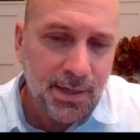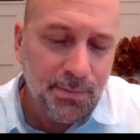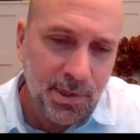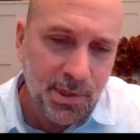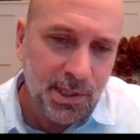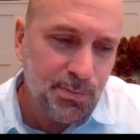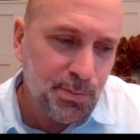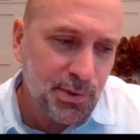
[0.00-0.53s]

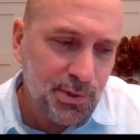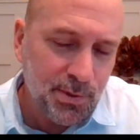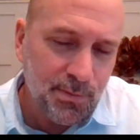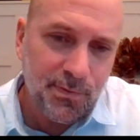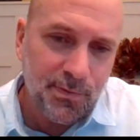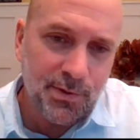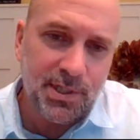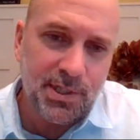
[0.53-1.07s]
Let's presume
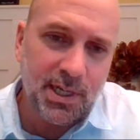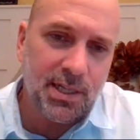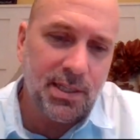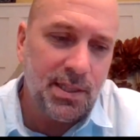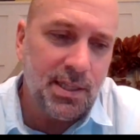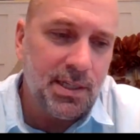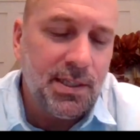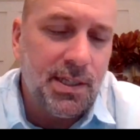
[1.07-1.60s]
for a
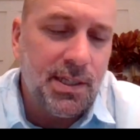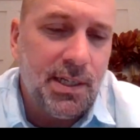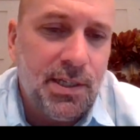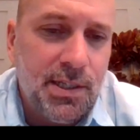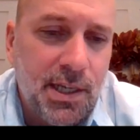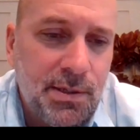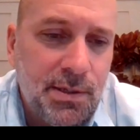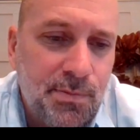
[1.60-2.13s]
second
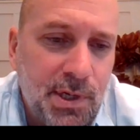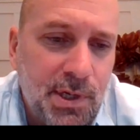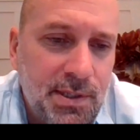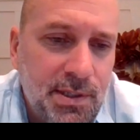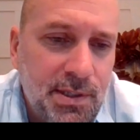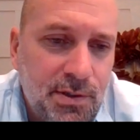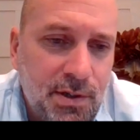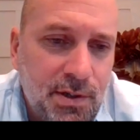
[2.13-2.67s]
that
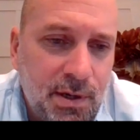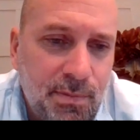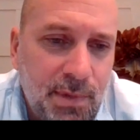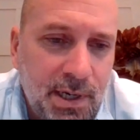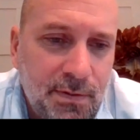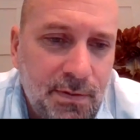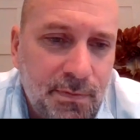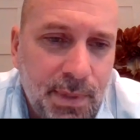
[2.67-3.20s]
President Trump
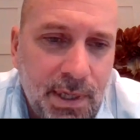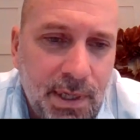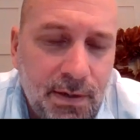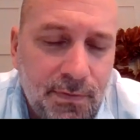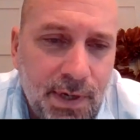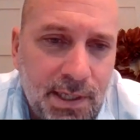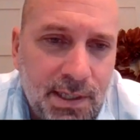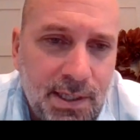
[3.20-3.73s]
might have been
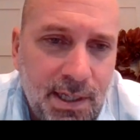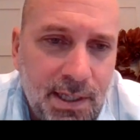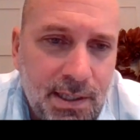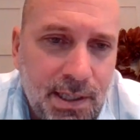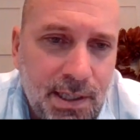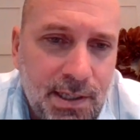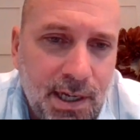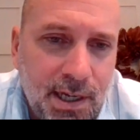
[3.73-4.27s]
infected at
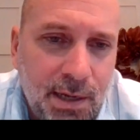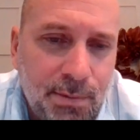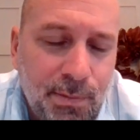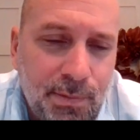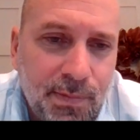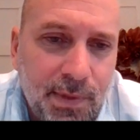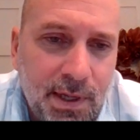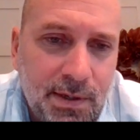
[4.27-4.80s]
the
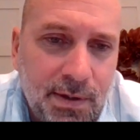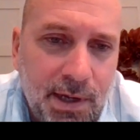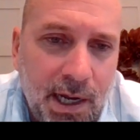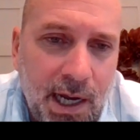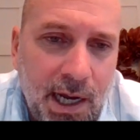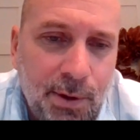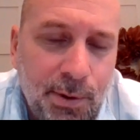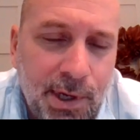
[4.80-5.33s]
time.
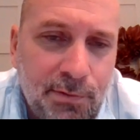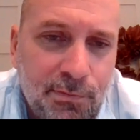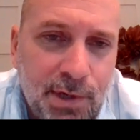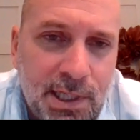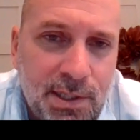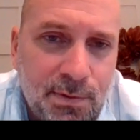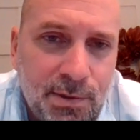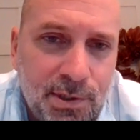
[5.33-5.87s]
How at
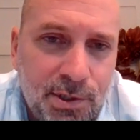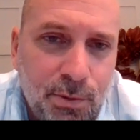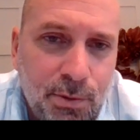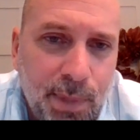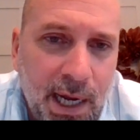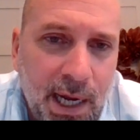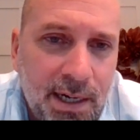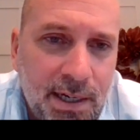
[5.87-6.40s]
risk was Joe
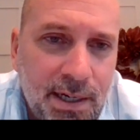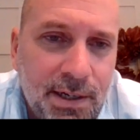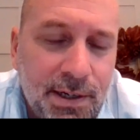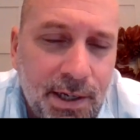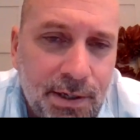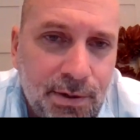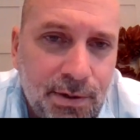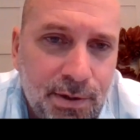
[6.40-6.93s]
Biden
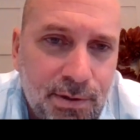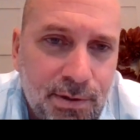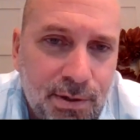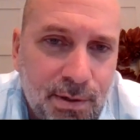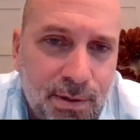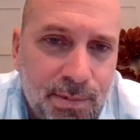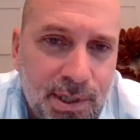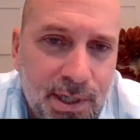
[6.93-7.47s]
under those
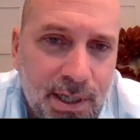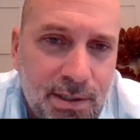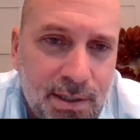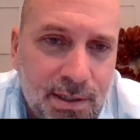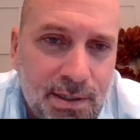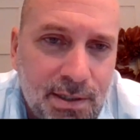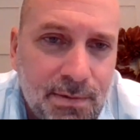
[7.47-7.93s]
circumstances